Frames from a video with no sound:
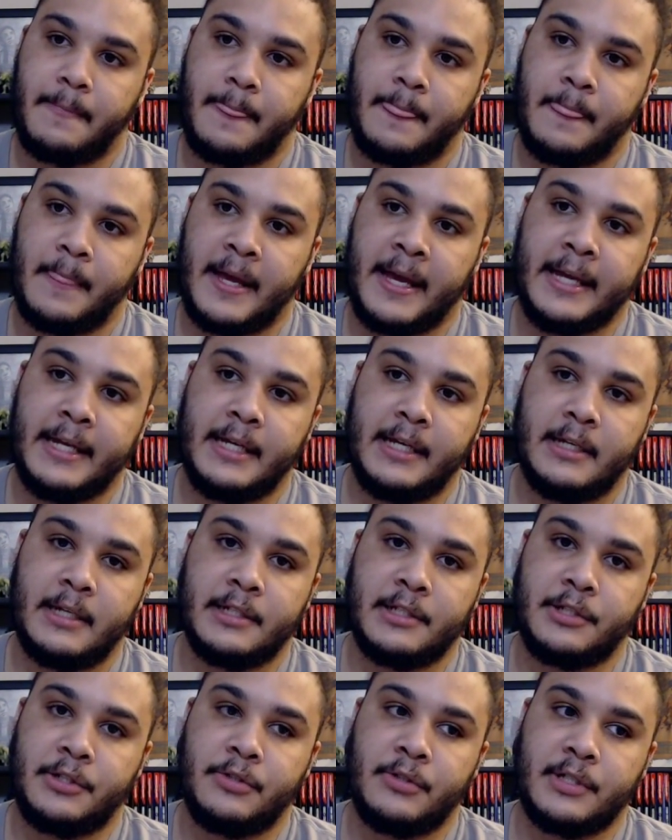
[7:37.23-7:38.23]
I
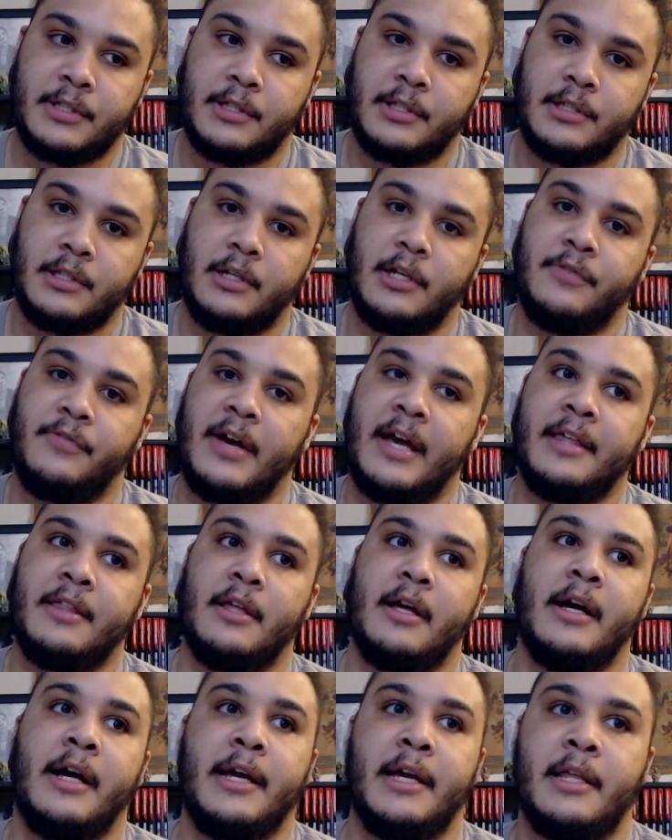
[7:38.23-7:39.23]
cannot stress this enough. I
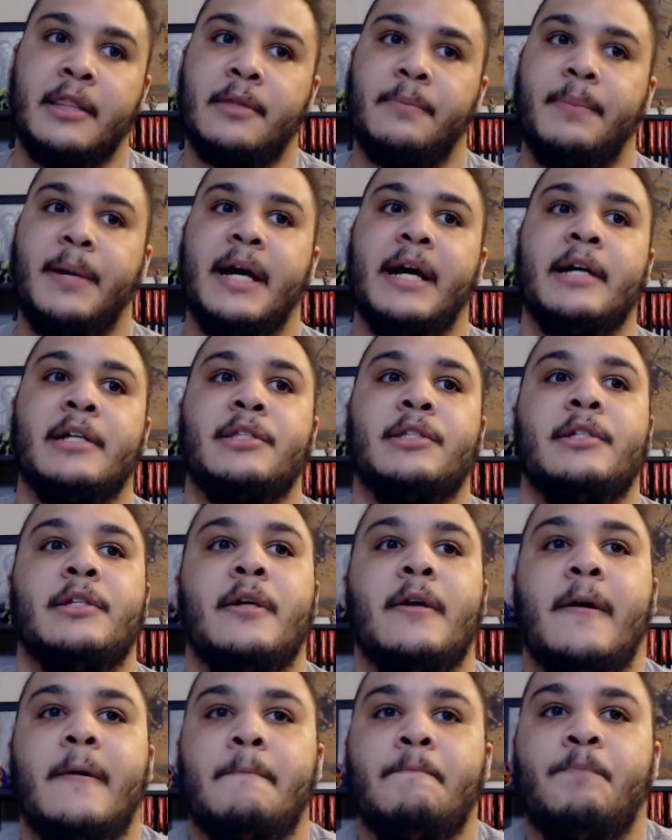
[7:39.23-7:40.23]
in the past,
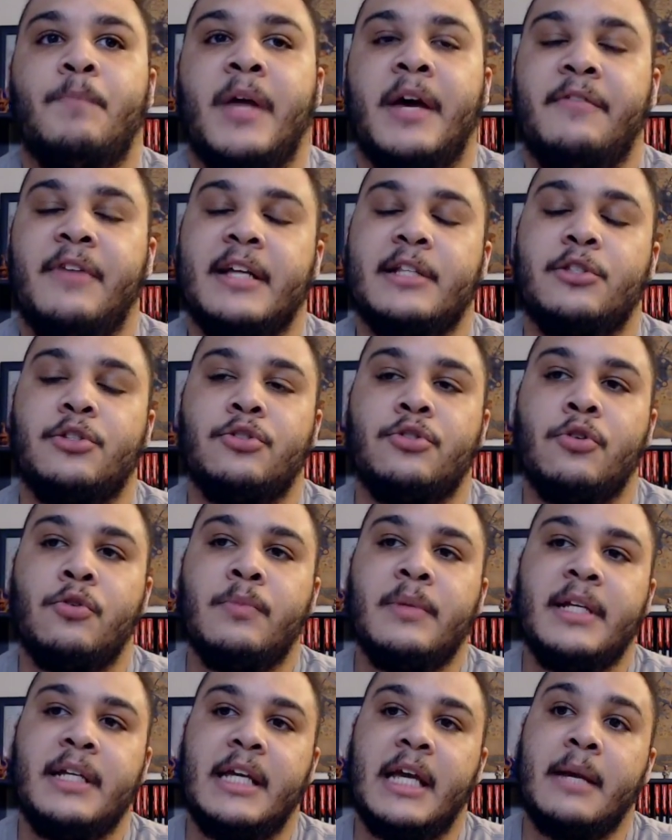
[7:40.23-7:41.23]
I've had so
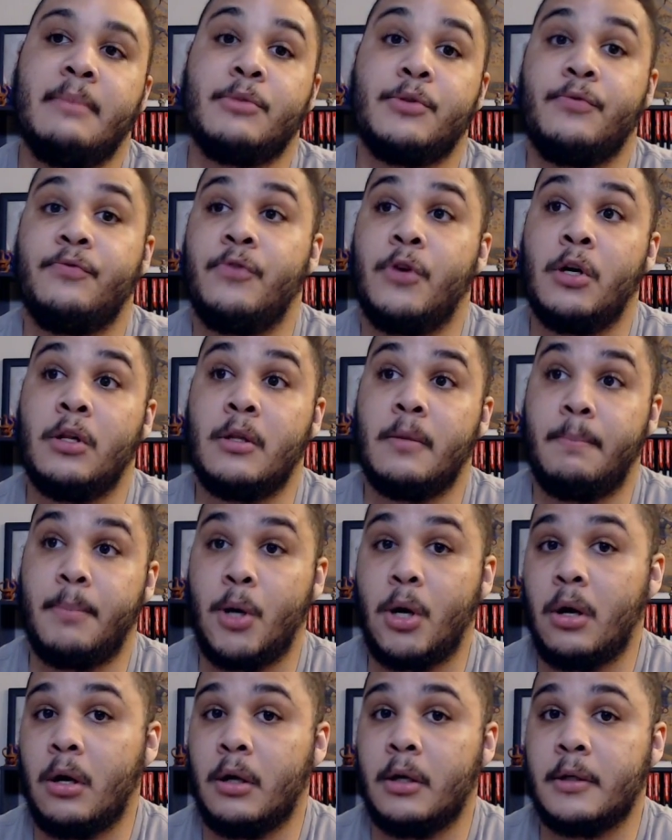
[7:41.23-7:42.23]
many games fall
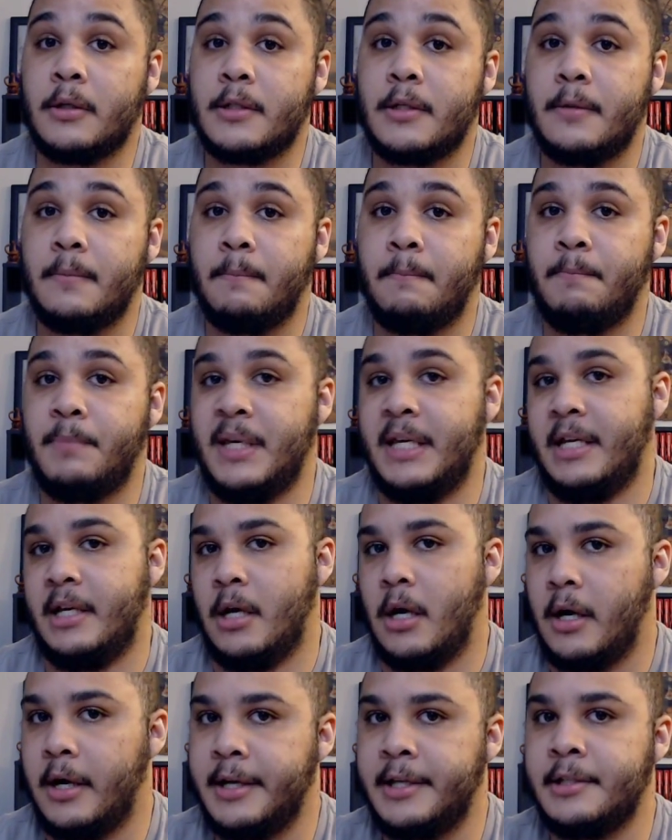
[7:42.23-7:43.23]
apart
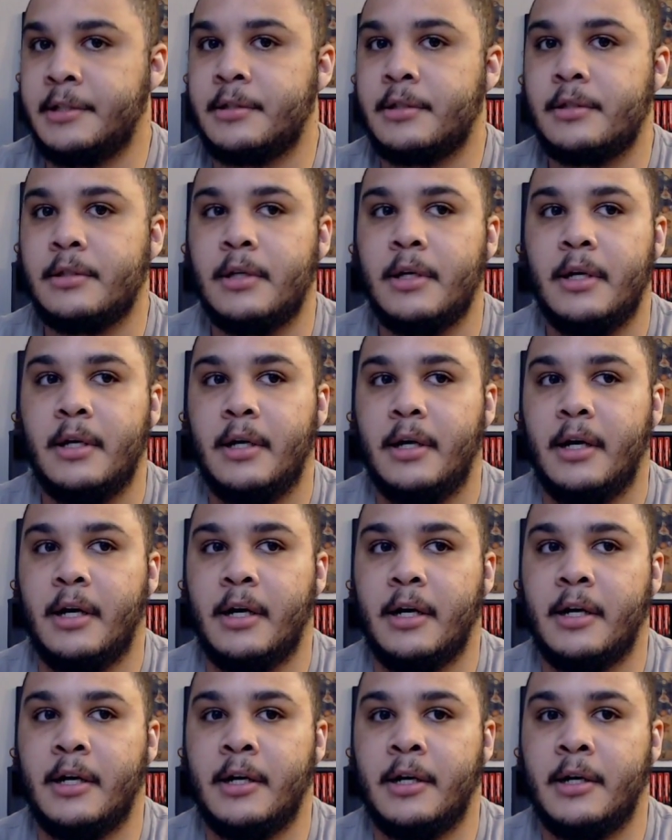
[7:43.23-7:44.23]
because
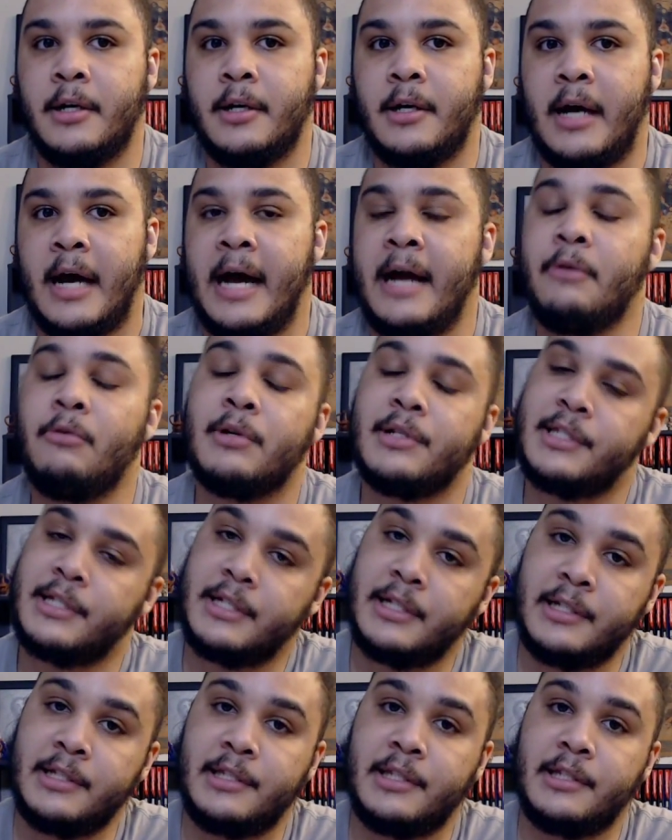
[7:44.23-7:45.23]
I was
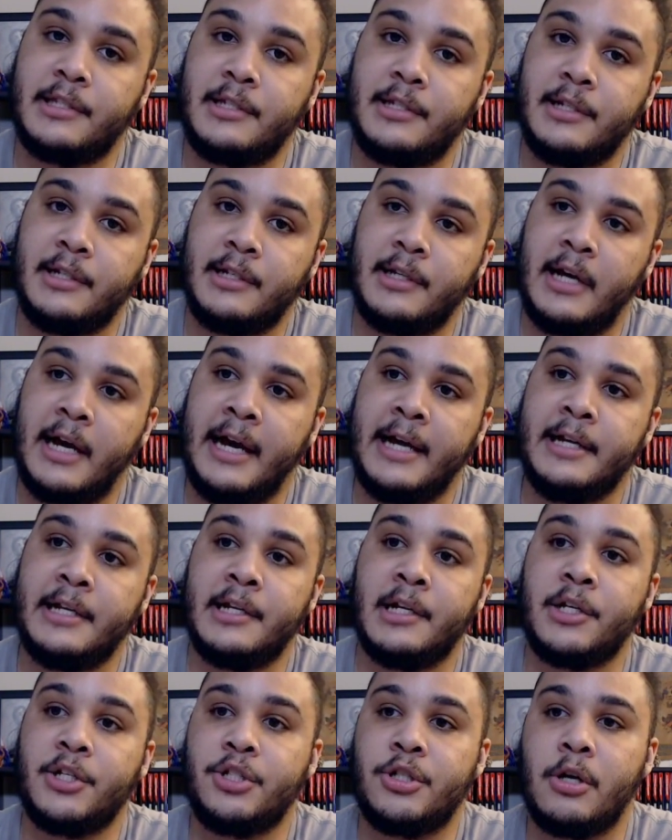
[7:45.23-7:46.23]
inconsistent. I
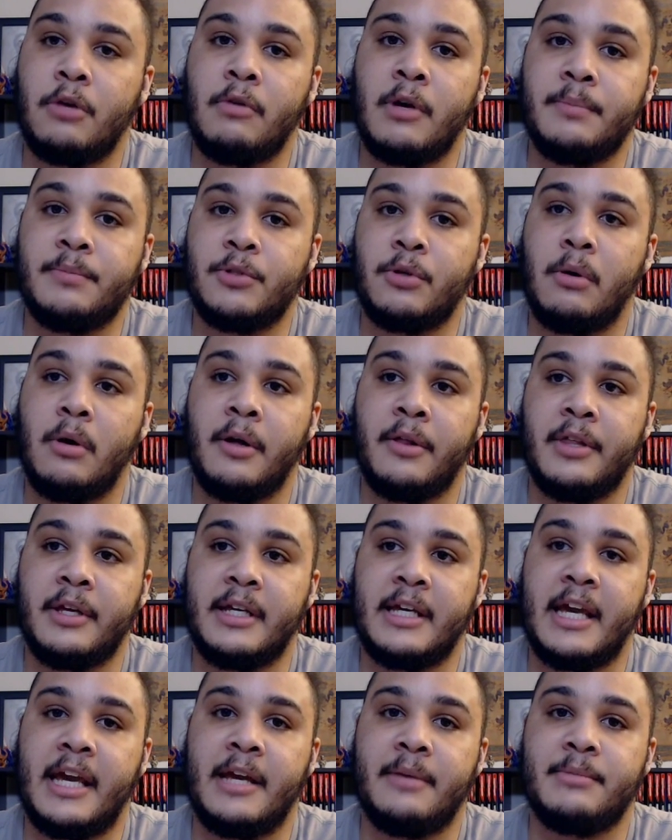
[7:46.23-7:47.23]
didn't show up to all the
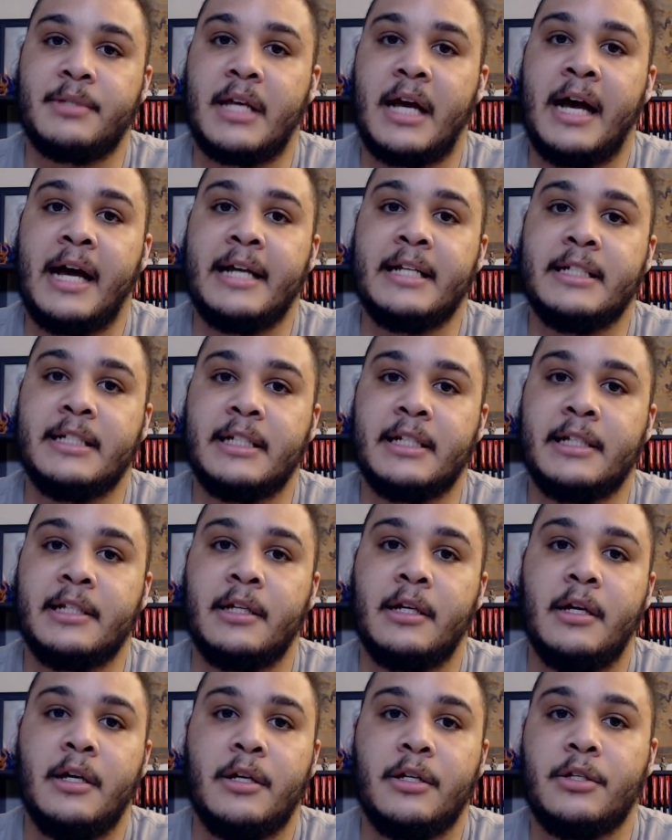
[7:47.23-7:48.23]
games. I didn't
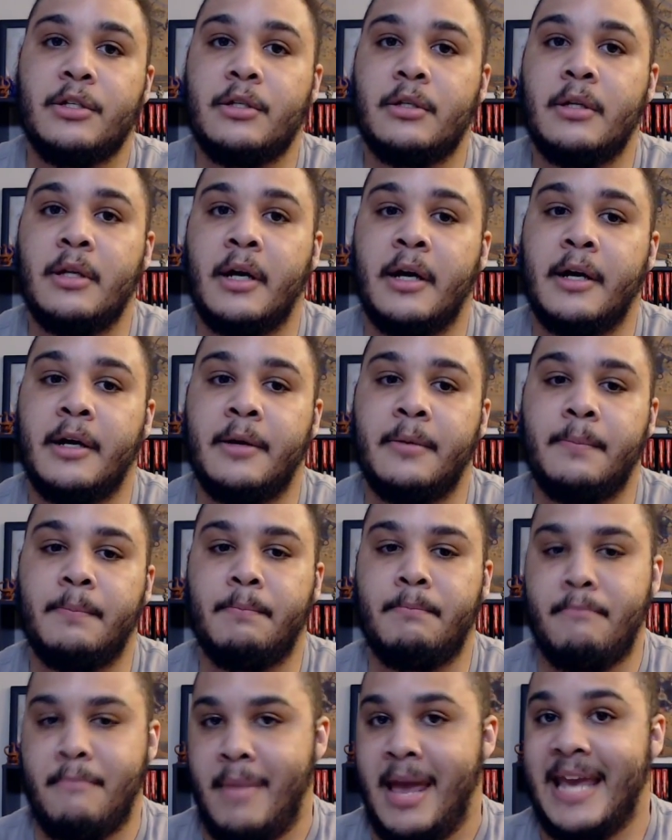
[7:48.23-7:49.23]

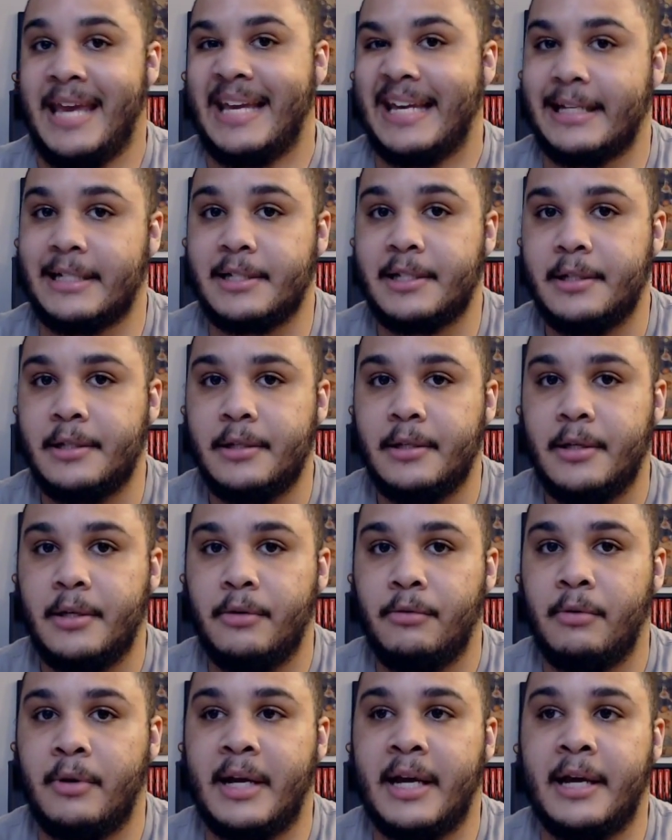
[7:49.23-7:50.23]
make it
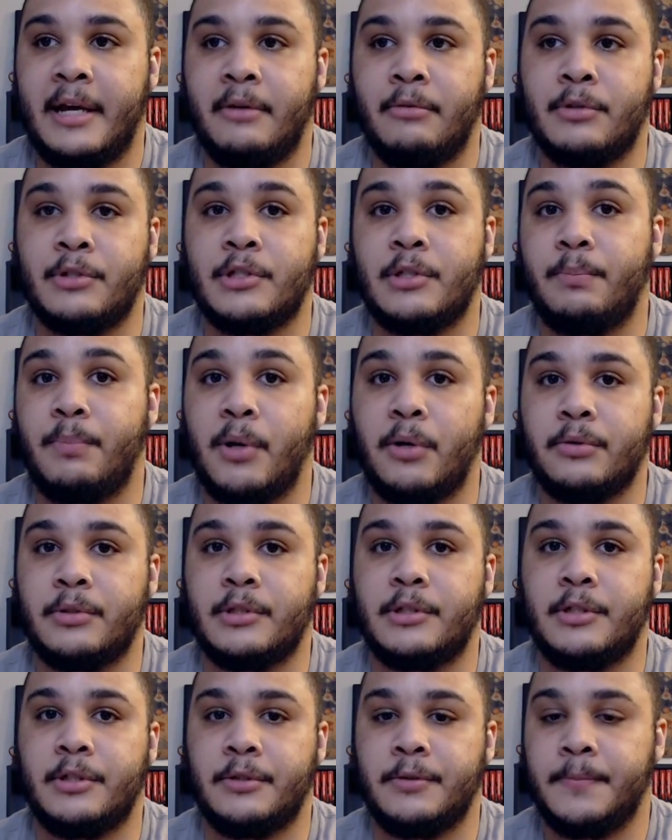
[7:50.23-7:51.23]
when I was
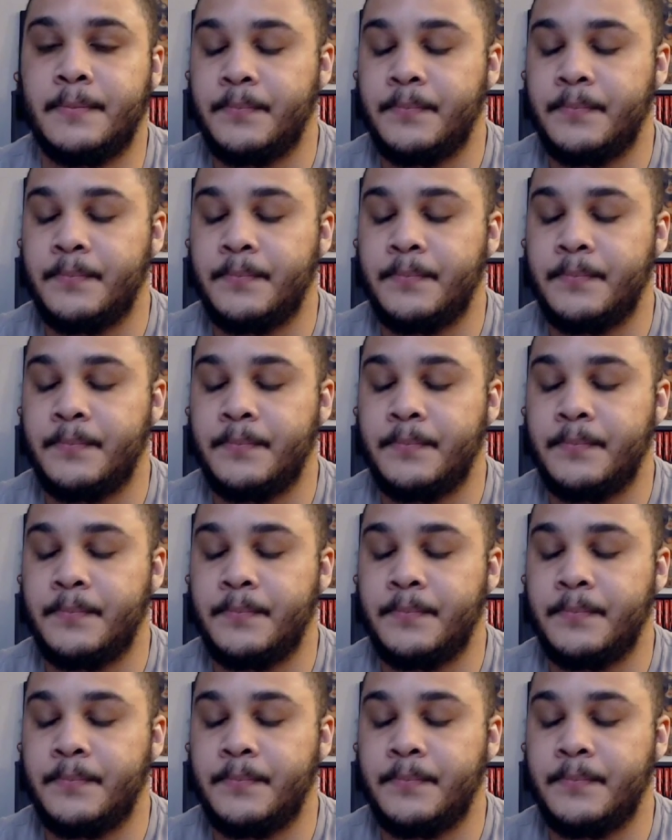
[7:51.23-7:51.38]
supposed to.